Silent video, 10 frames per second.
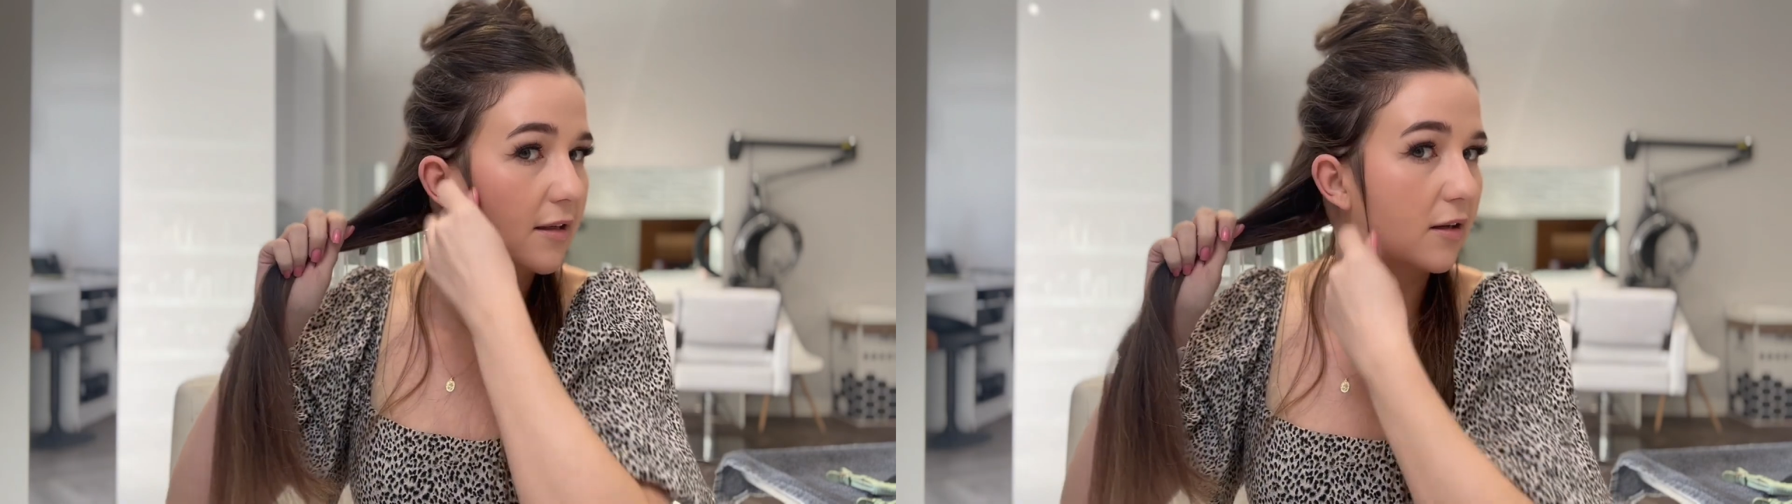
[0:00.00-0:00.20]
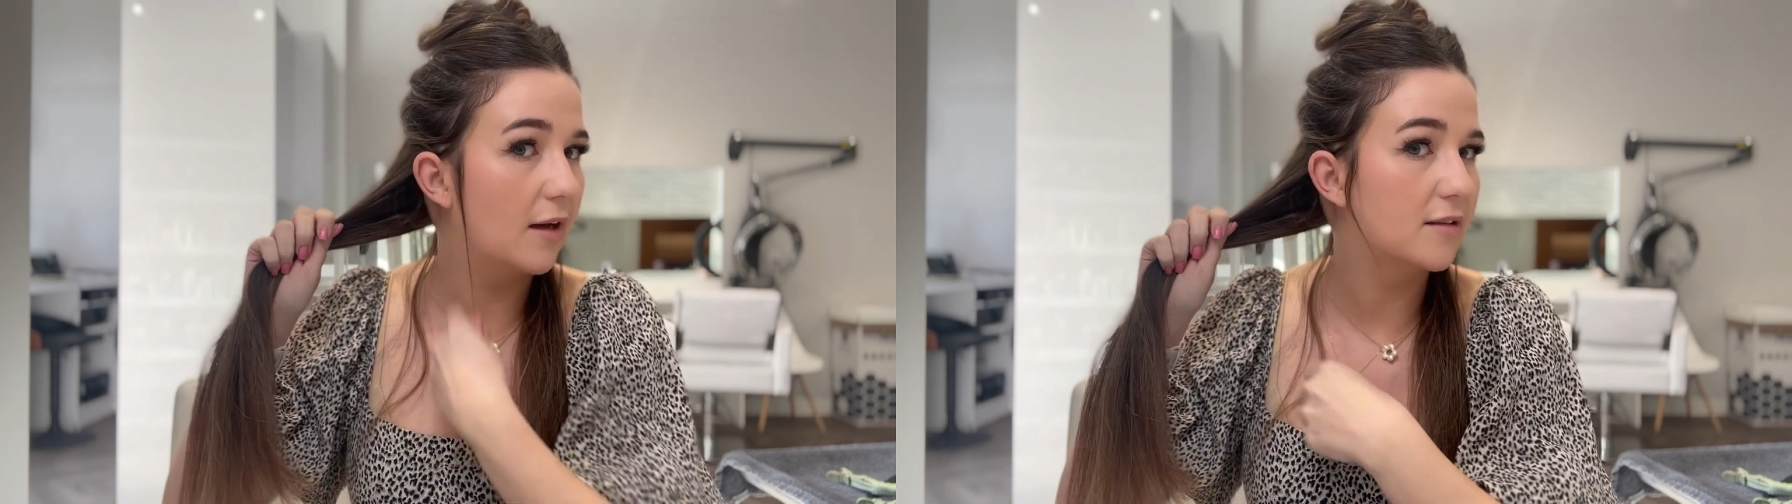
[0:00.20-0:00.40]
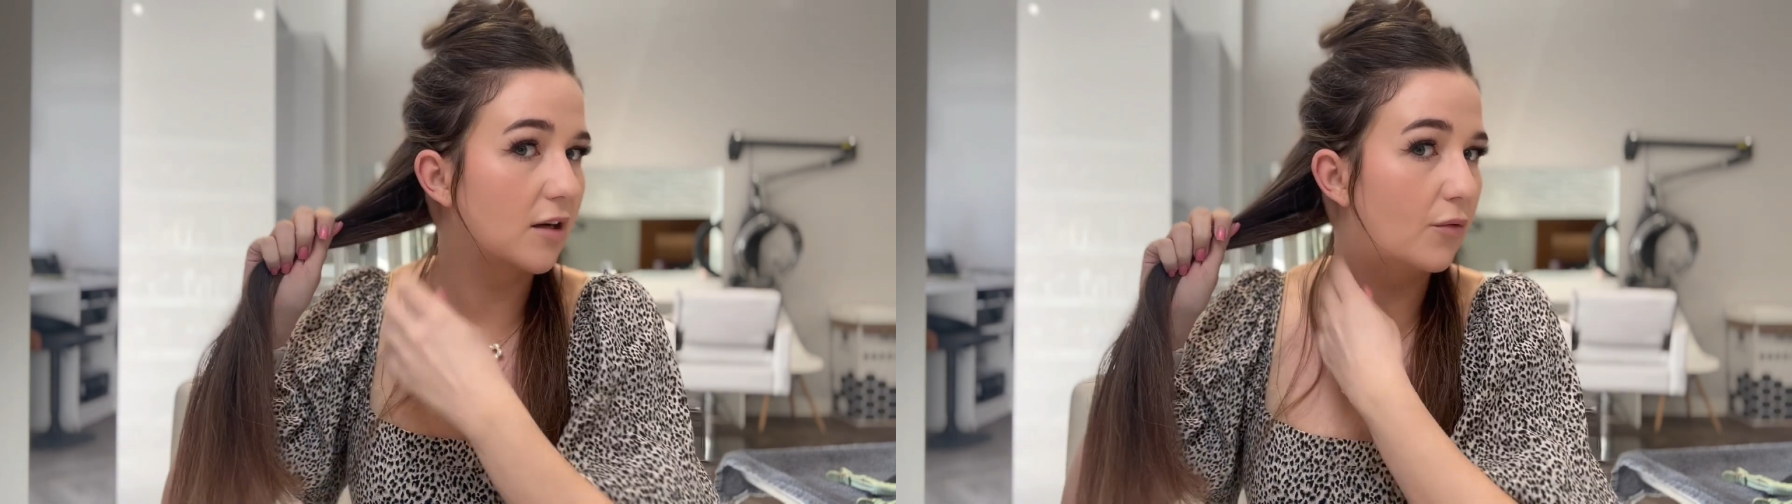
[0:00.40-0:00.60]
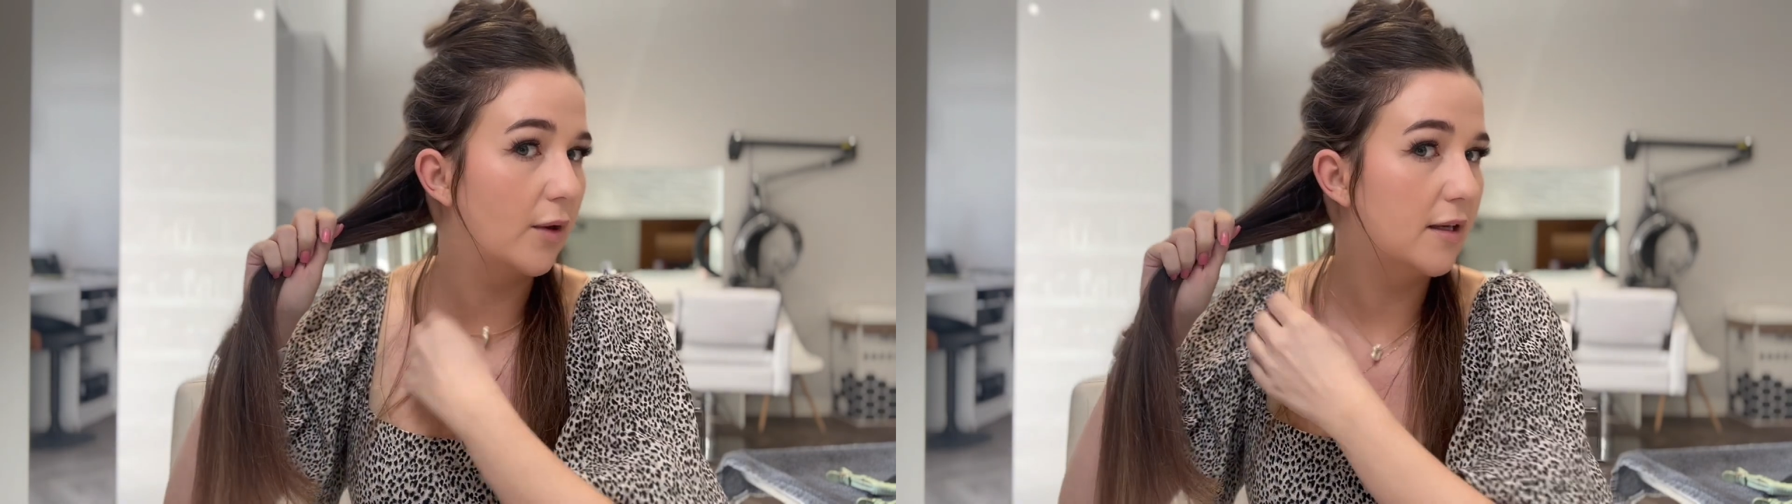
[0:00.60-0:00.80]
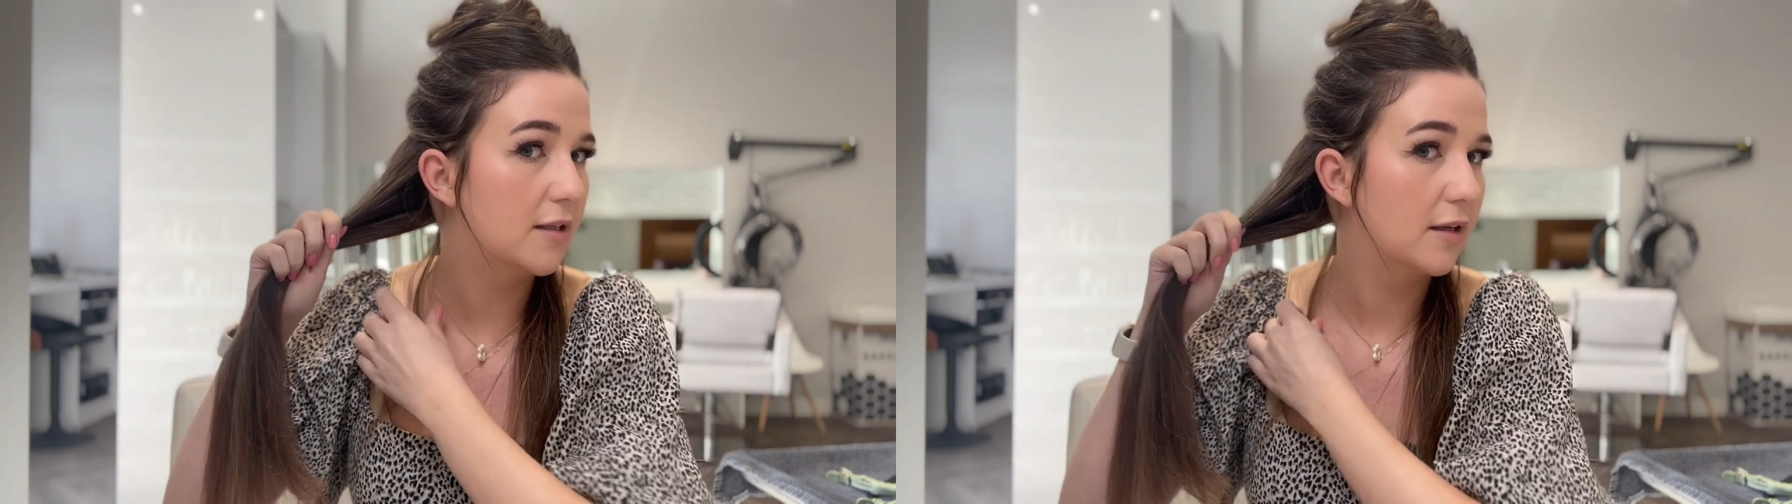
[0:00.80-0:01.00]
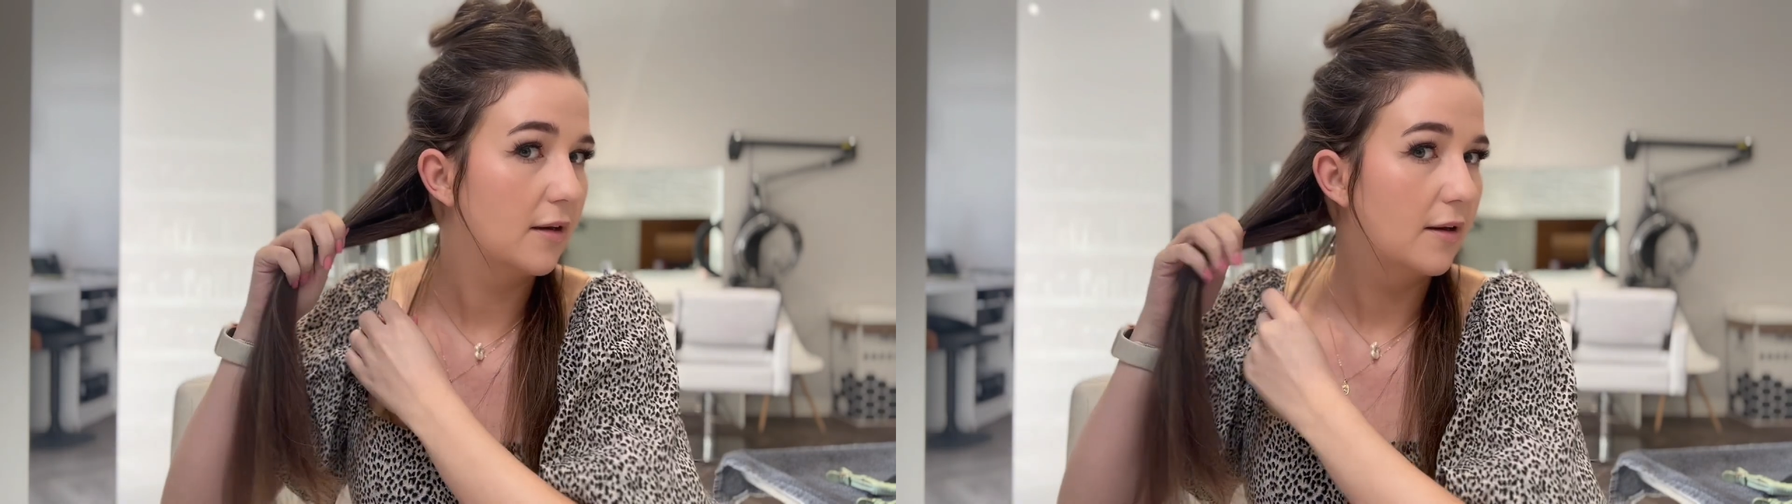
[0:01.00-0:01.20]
little guy's gonna wait.